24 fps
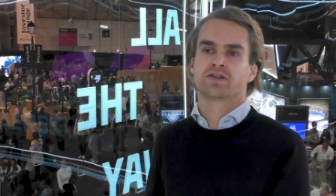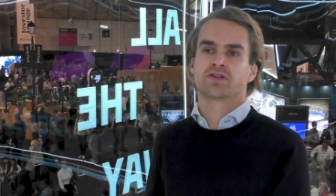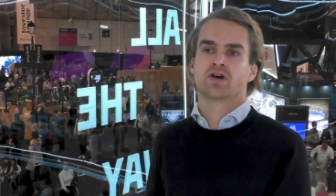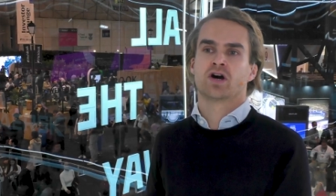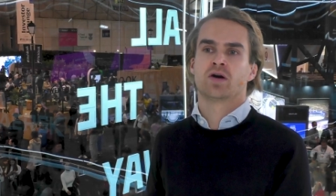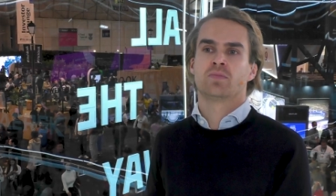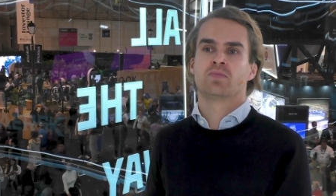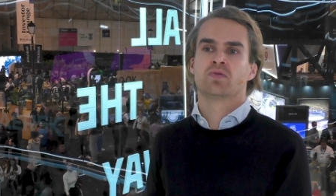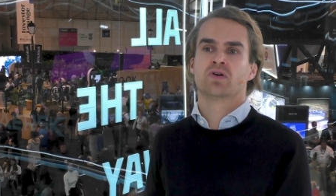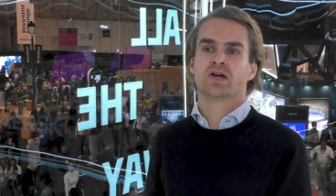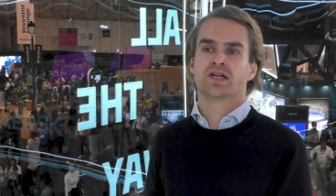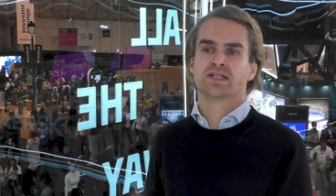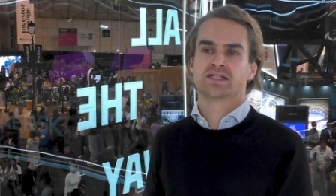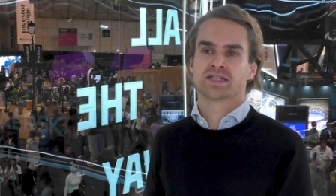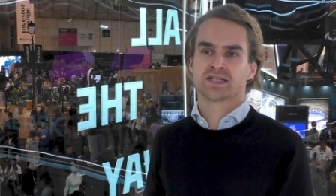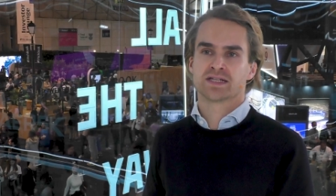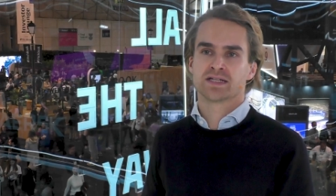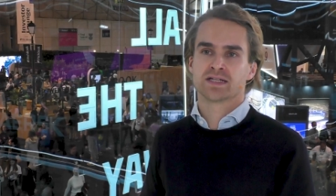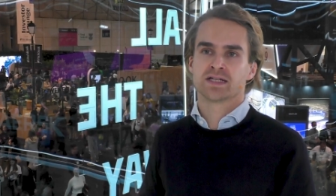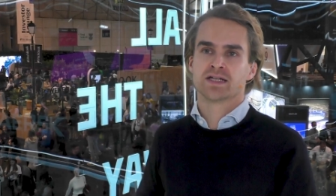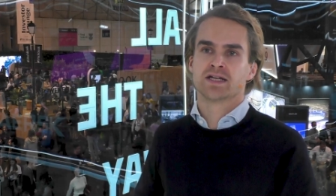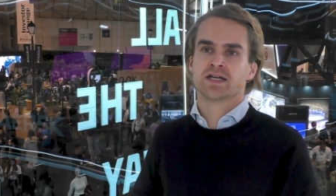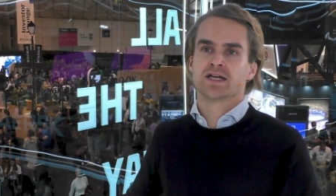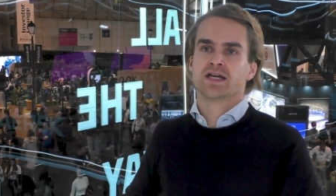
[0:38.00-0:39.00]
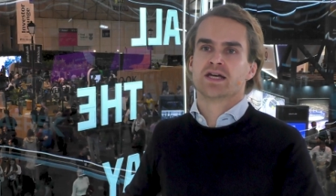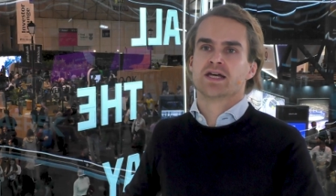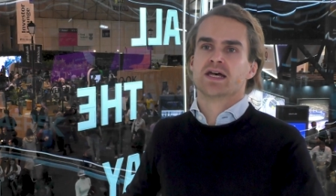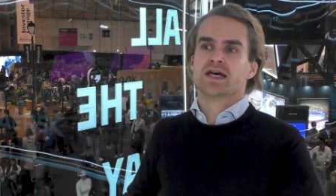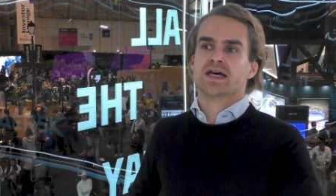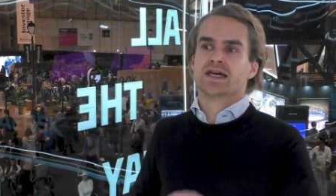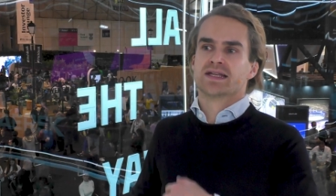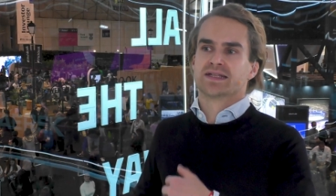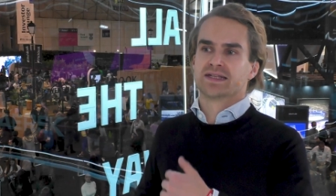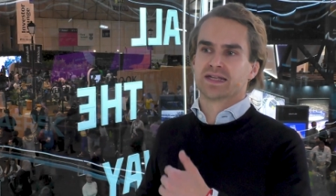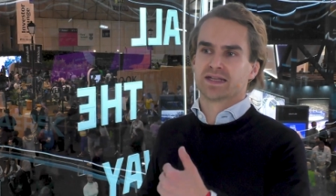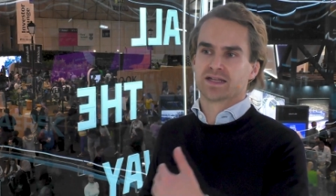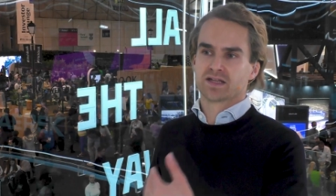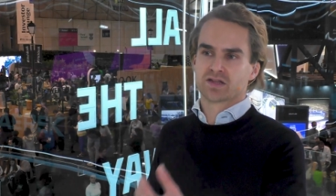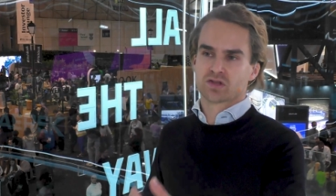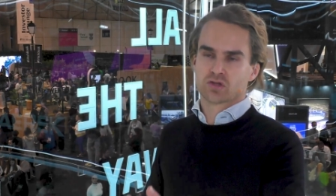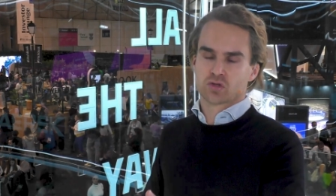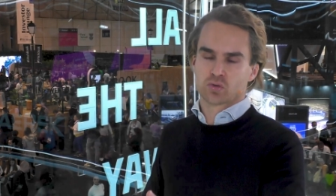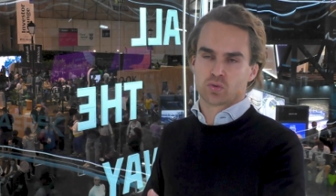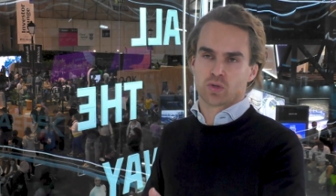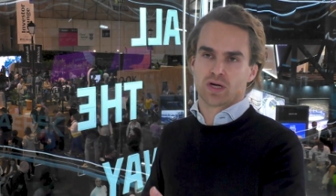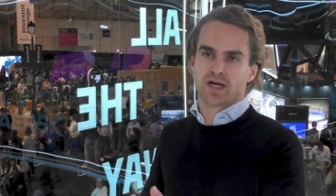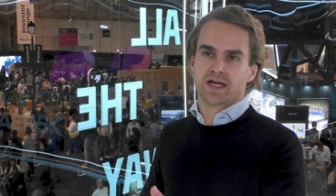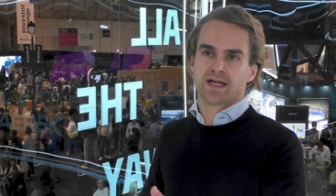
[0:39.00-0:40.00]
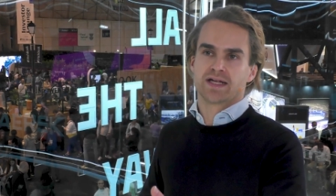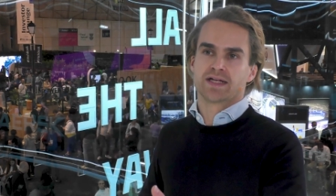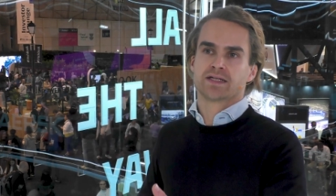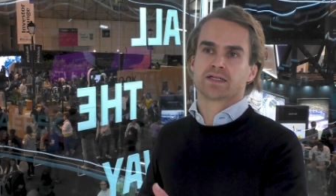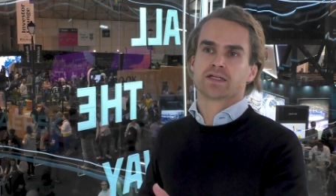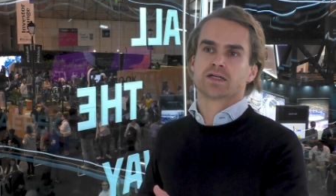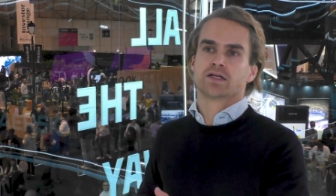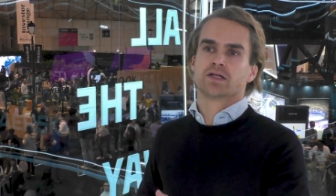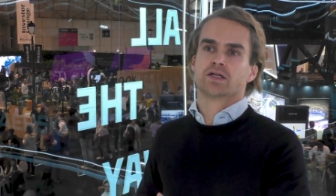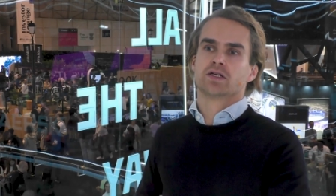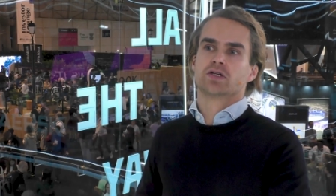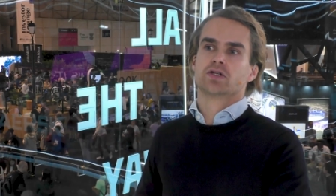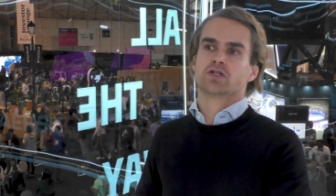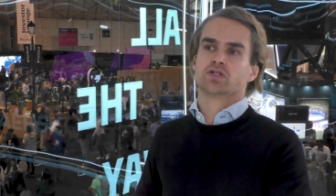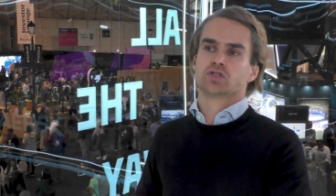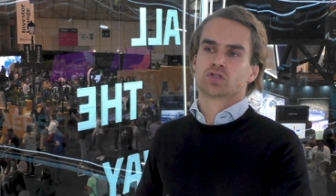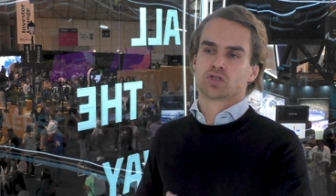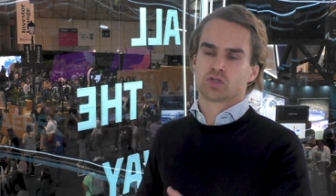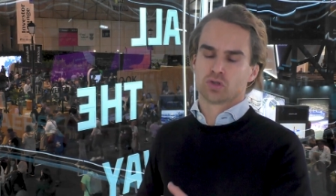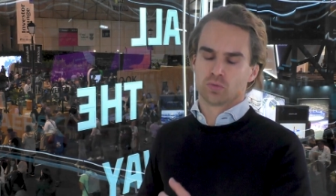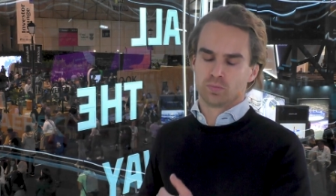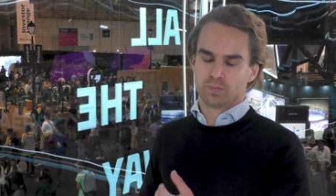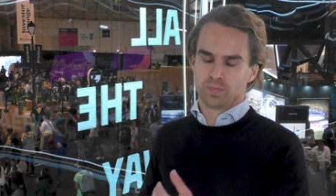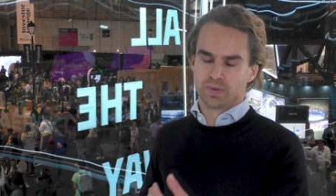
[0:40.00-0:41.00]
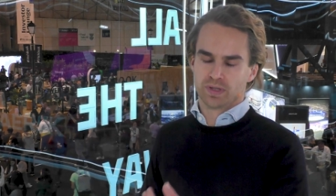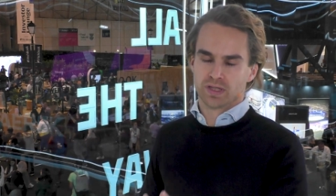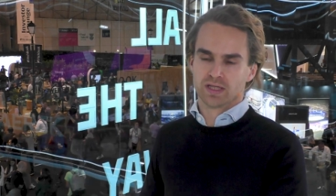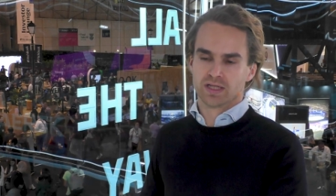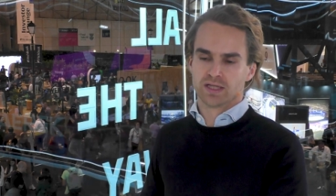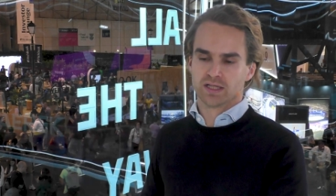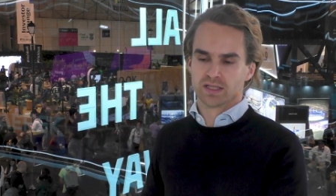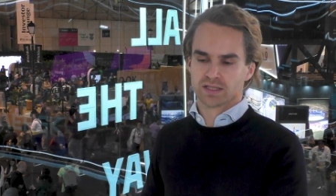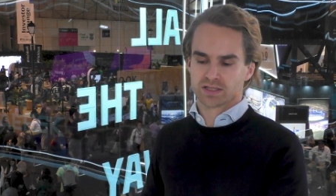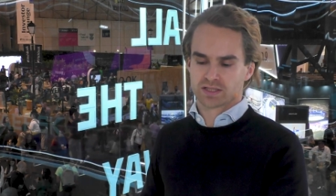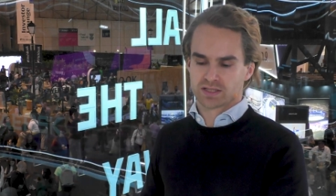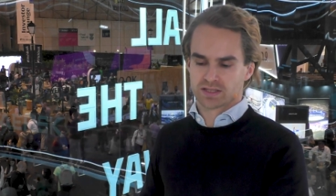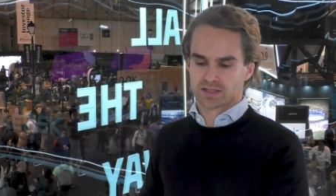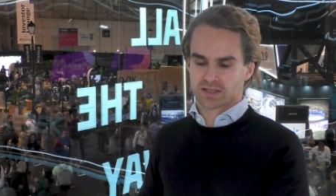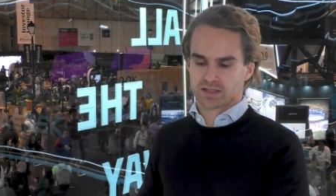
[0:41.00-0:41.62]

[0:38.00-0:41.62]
are operating, that is trying to build